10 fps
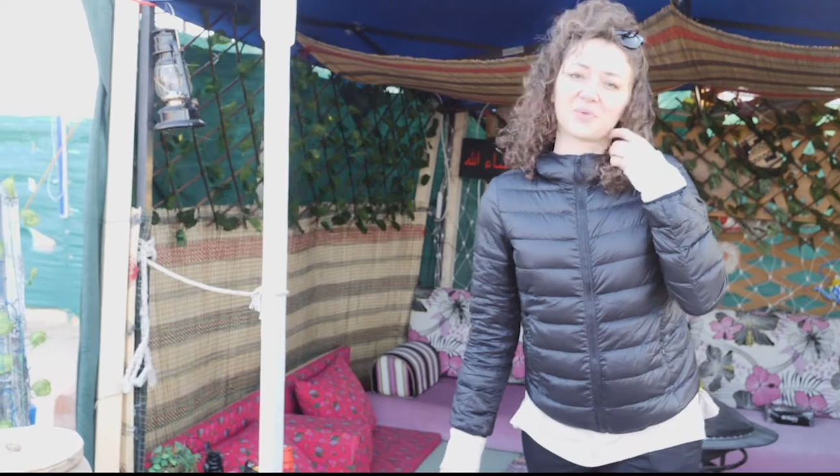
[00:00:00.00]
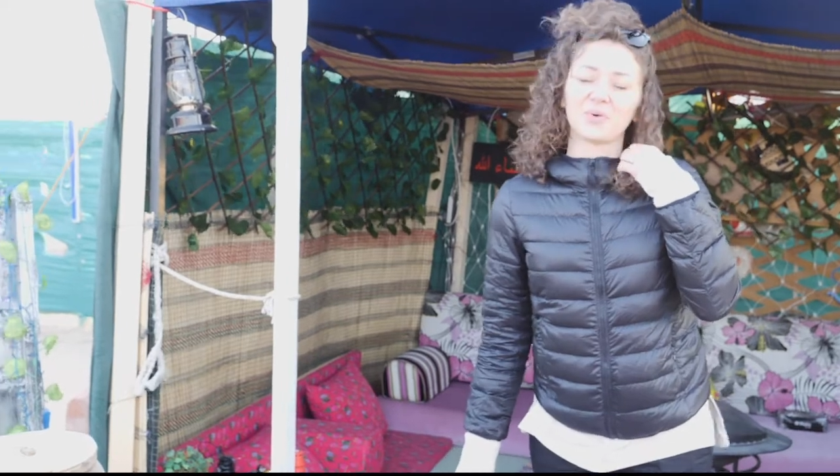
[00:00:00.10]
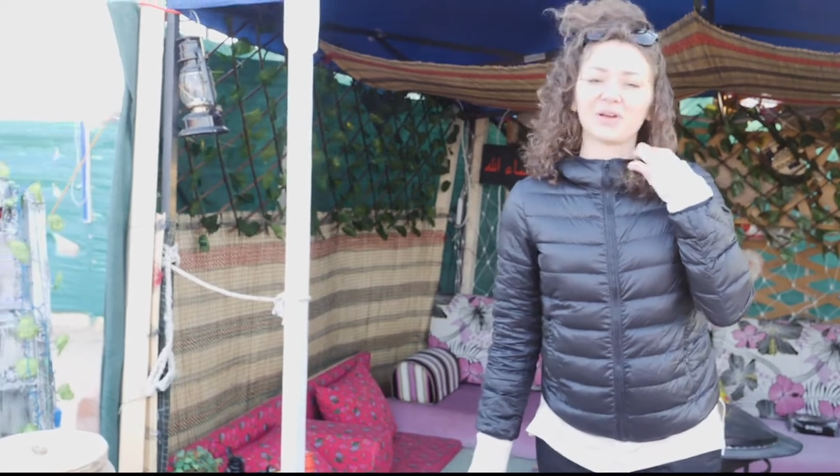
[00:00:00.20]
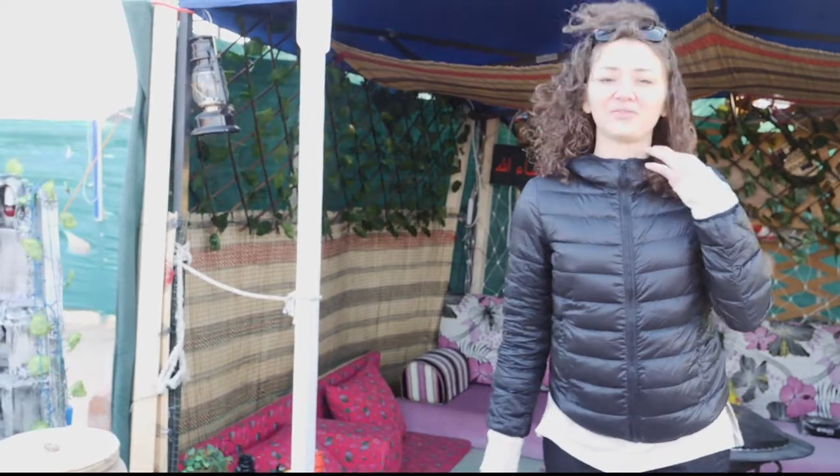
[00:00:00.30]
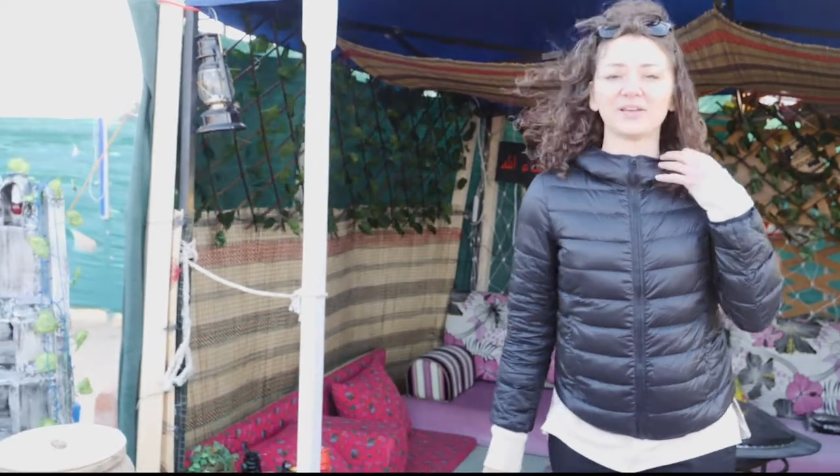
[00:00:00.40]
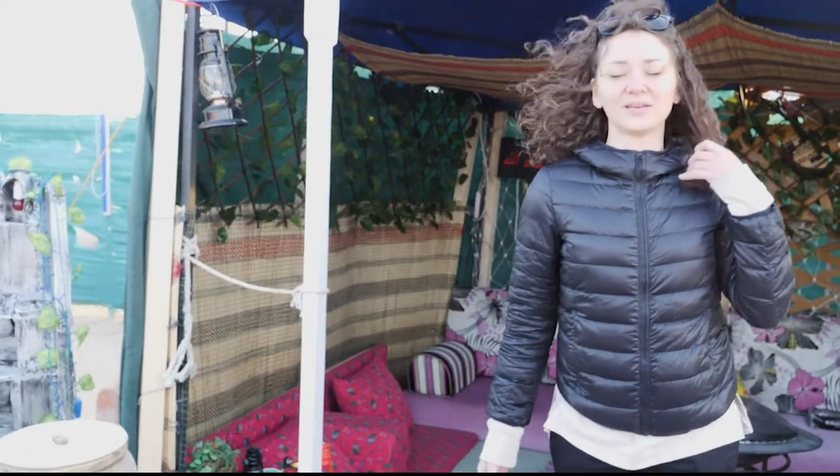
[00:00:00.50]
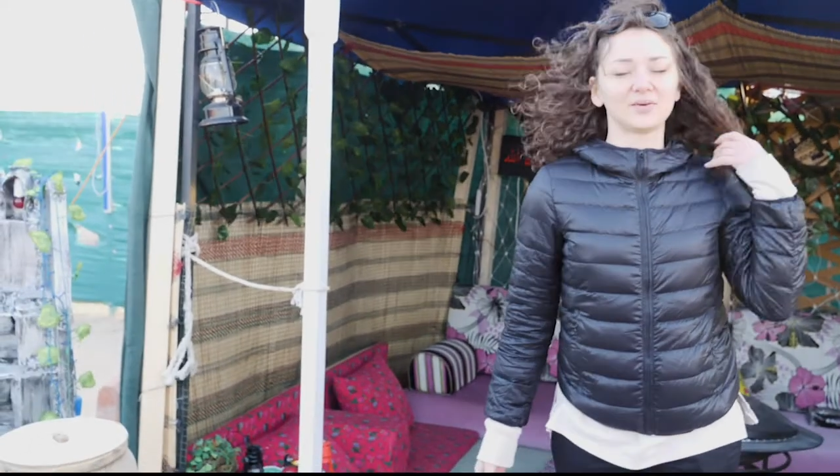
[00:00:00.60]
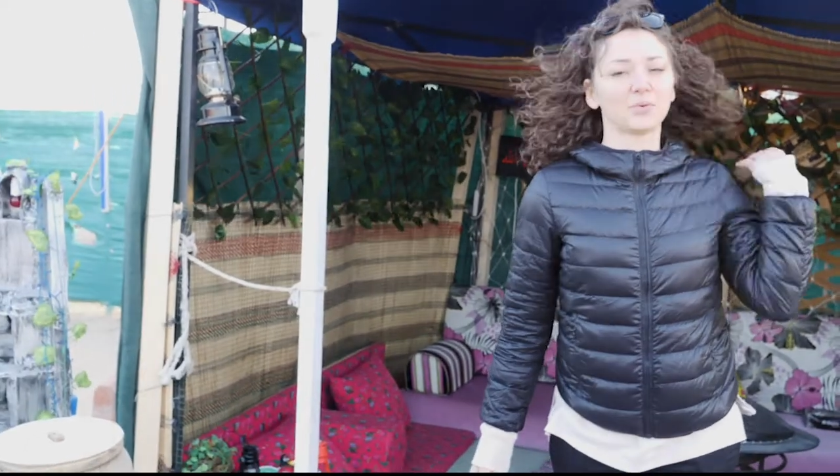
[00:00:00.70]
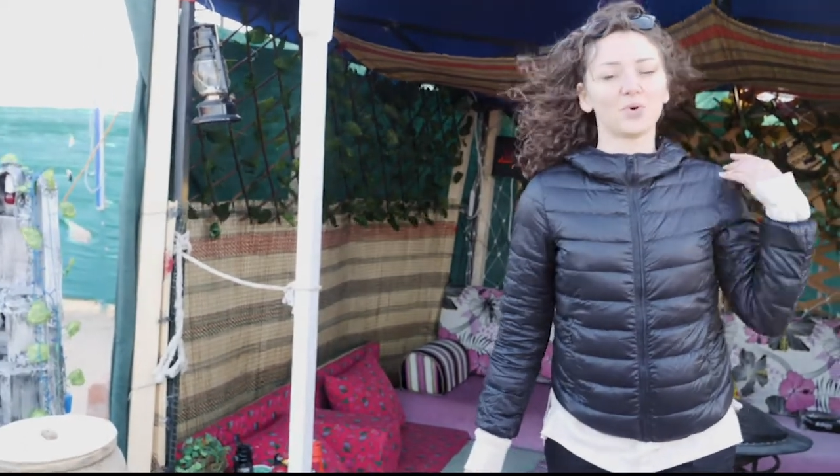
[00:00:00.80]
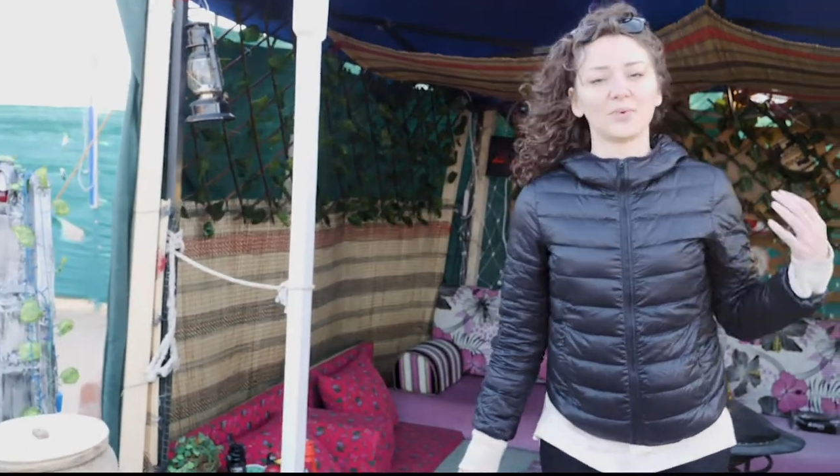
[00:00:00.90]
where the
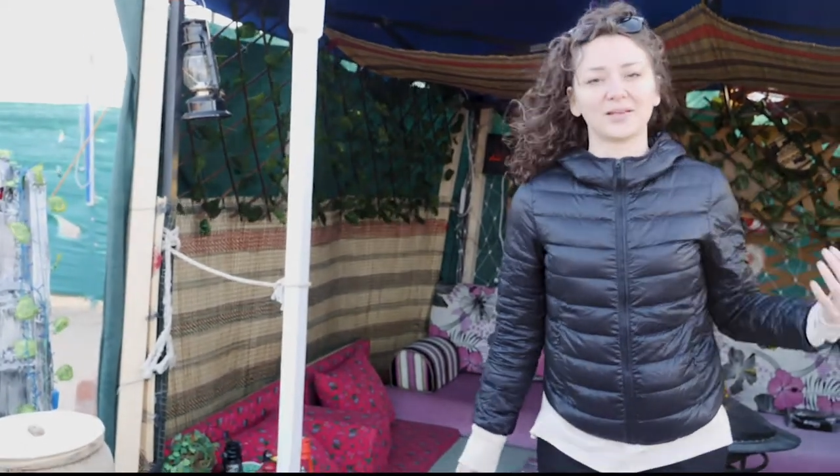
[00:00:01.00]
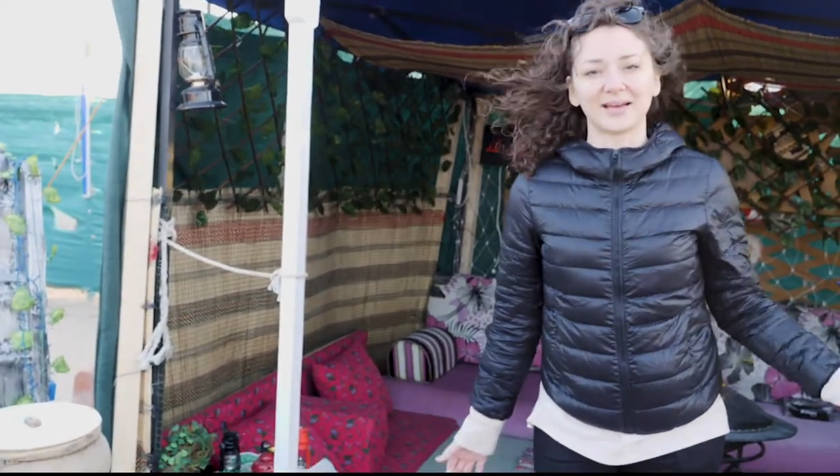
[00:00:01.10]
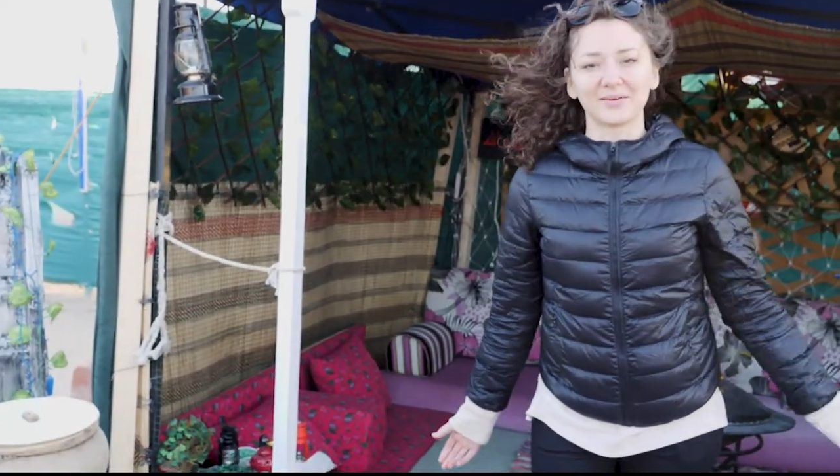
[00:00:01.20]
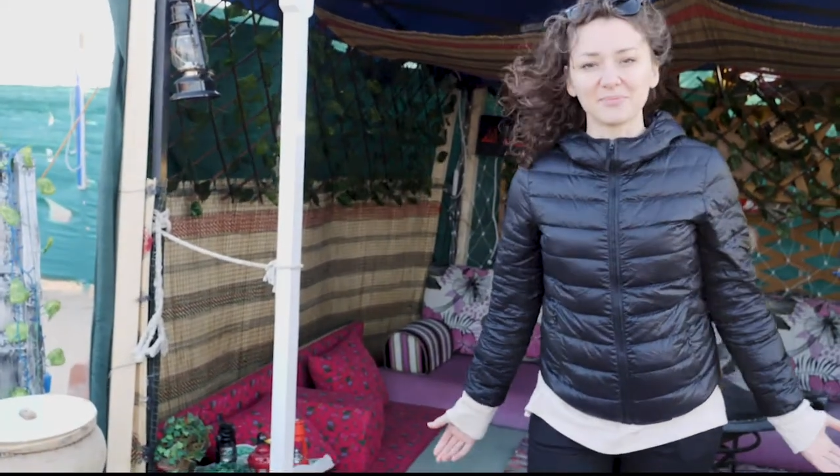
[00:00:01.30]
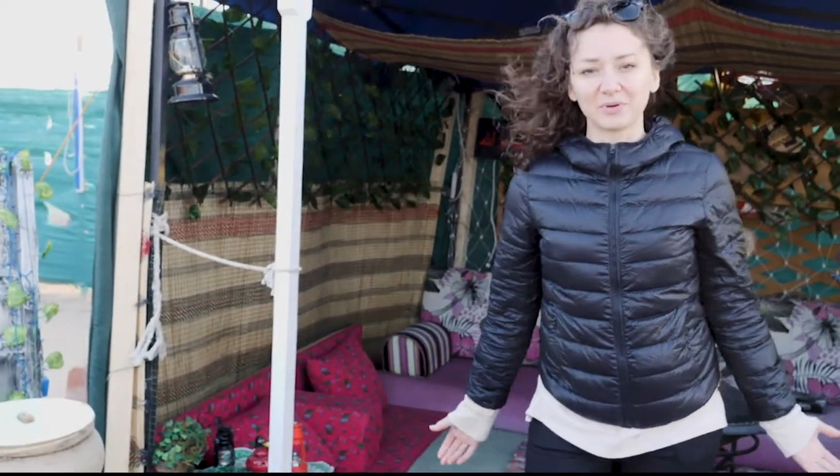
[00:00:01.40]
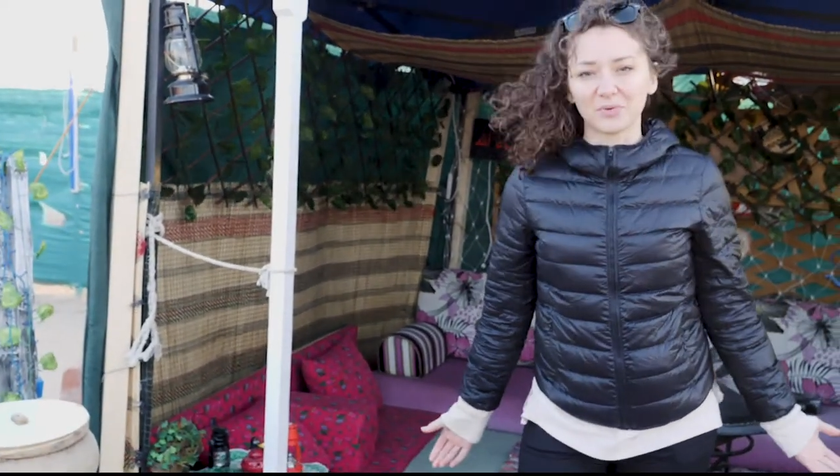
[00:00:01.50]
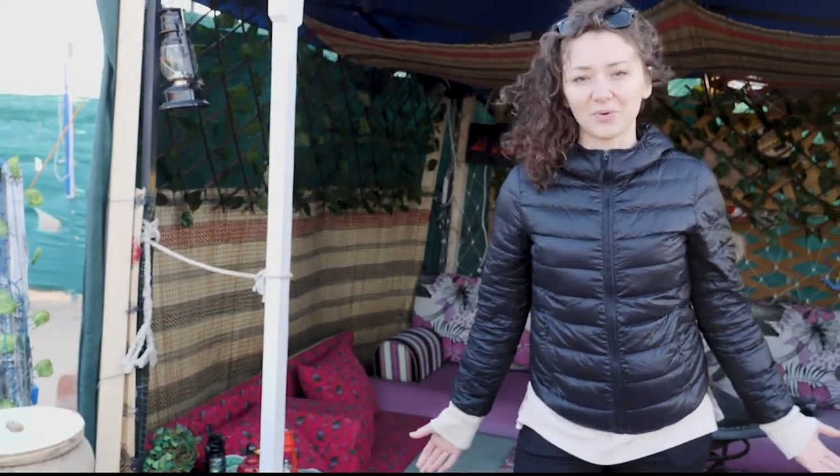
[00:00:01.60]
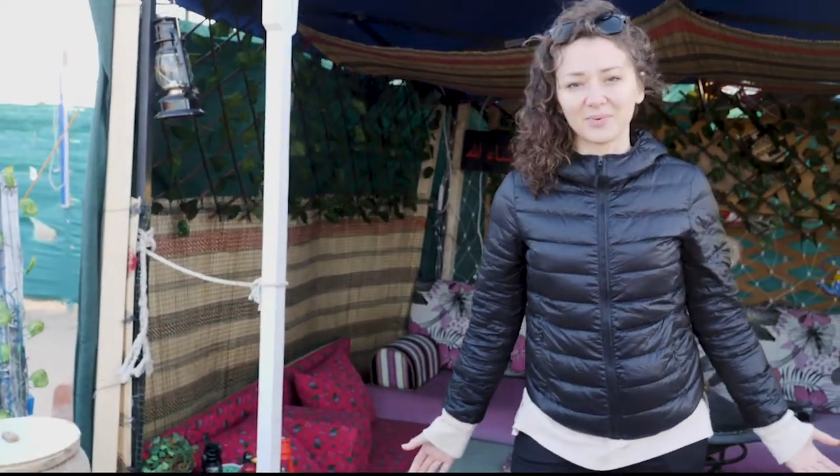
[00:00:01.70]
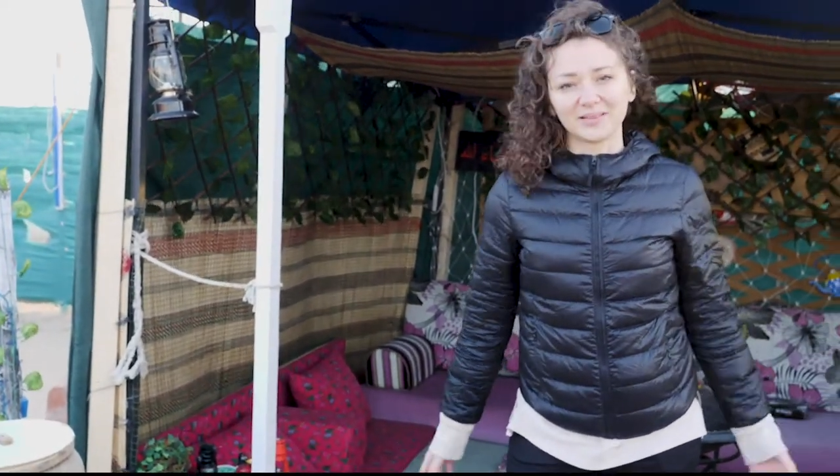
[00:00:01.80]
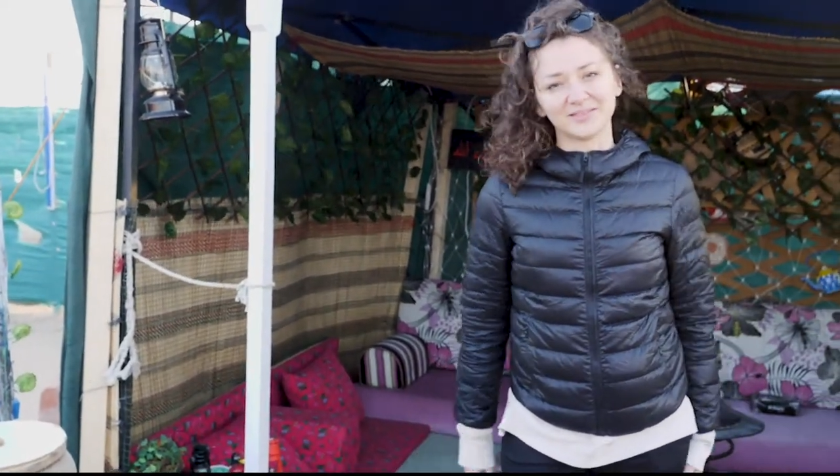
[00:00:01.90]
woman, Arabic
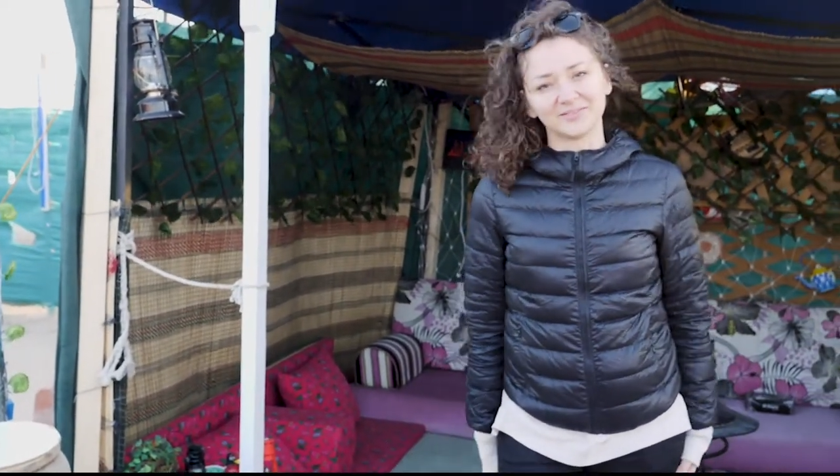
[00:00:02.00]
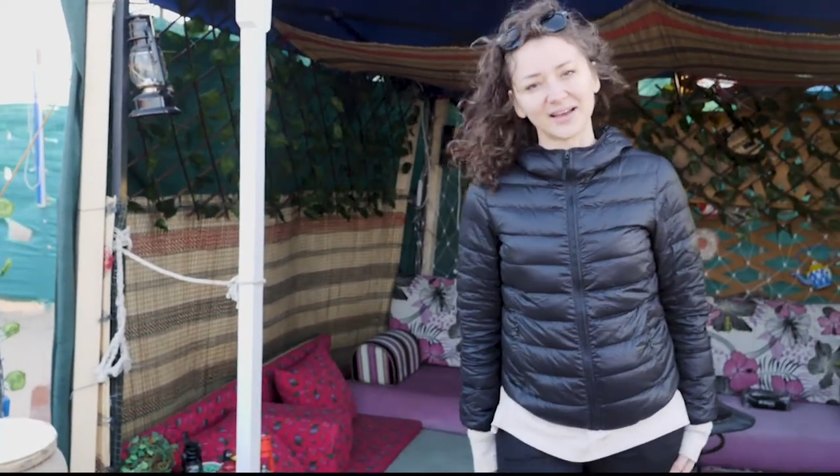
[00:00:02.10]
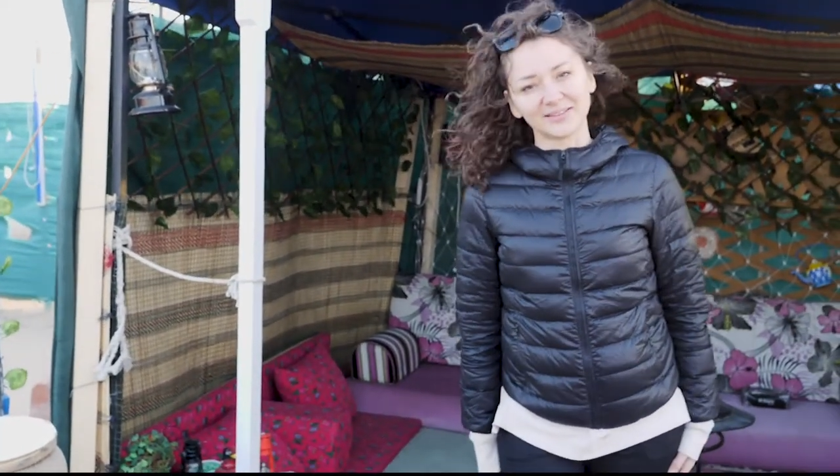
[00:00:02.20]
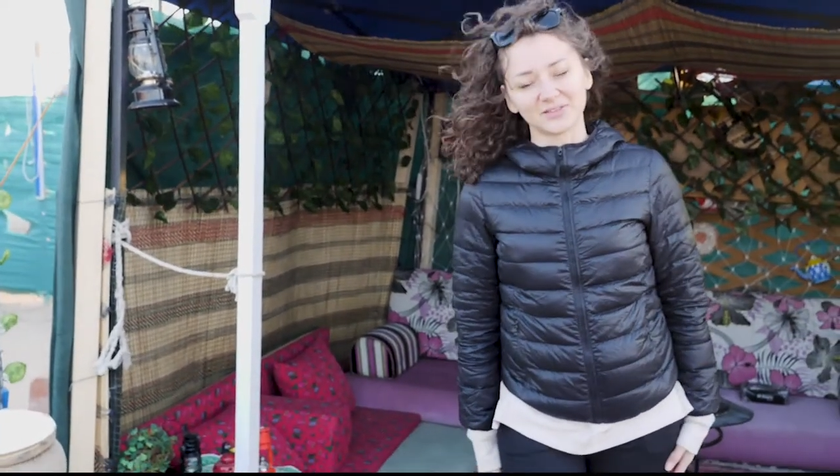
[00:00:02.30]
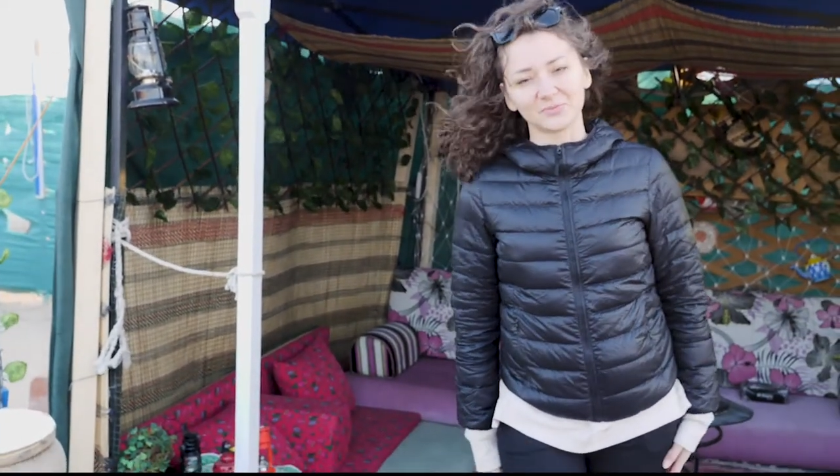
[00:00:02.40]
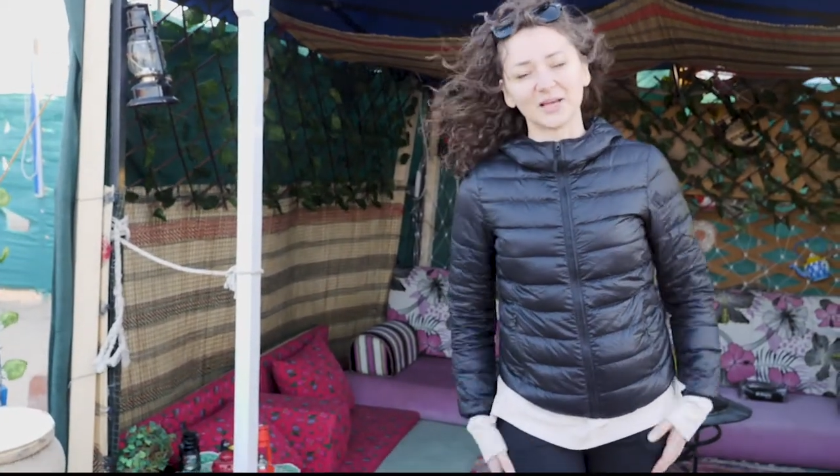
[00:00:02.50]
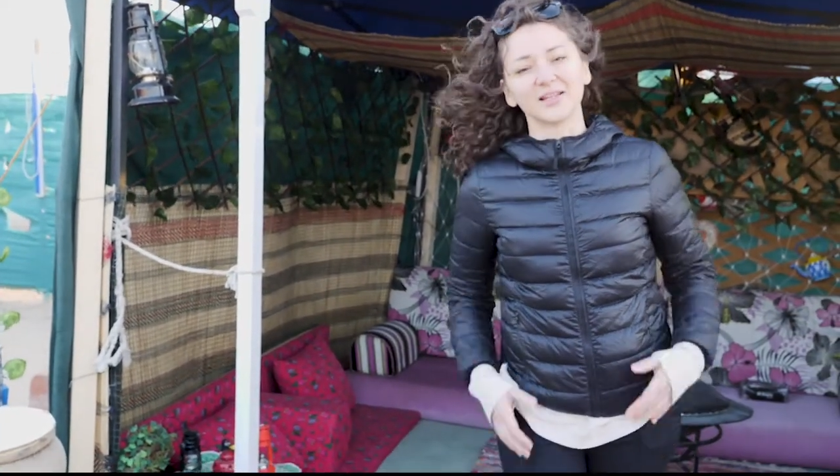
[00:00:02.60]
woman, invited me.